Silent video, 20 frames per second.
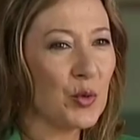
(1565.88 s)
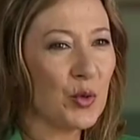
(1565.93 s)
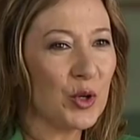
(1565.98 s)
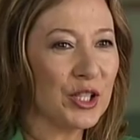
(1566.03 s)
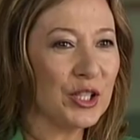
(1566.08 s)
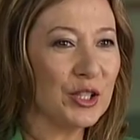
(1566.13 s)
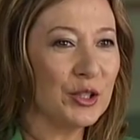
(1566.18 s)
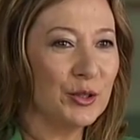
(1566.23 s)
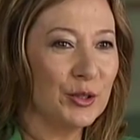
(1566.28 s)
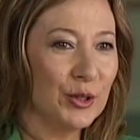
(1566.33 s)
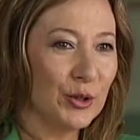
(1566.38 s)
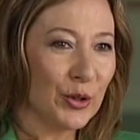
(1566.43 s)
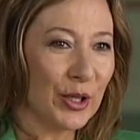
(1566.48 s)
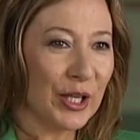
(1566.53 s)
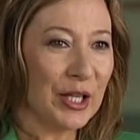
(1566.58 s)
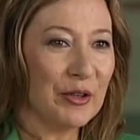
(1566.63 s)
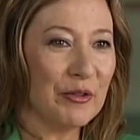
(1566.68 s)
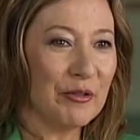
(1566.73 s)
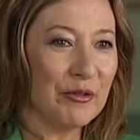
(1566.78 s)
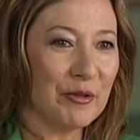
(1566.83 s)
what are you
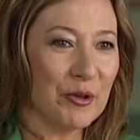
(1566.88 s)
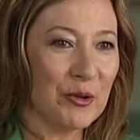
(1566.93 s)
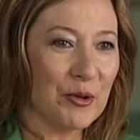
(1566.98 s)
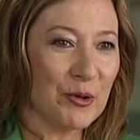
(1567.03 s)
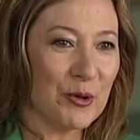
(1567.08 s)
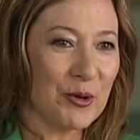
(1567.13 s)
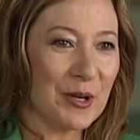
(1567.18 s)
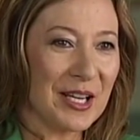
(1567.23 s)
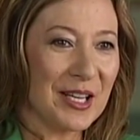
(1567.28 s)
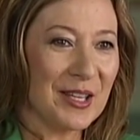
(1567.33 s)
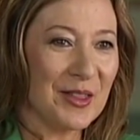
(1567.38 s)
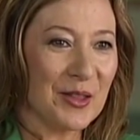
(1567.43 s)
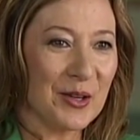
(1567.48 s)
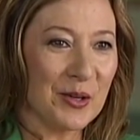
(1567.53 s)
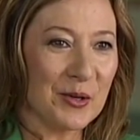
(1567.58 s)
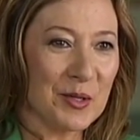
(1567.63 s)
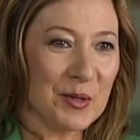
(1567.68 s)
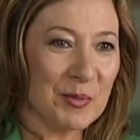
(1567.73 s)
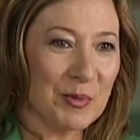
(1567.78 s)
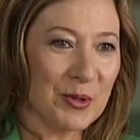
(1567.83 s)
looking for in
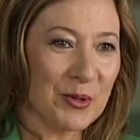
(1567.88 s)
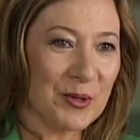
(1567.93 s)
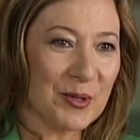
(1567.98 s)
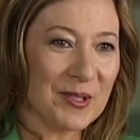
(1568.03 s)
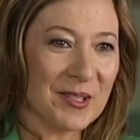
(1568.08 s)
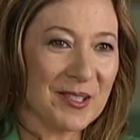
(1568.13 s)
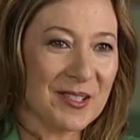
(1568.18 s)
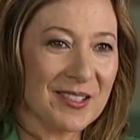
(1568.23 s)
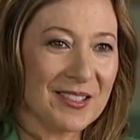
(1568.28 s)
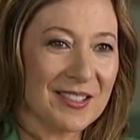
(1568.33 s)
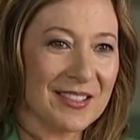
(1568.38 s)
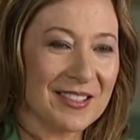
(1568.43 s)
those books?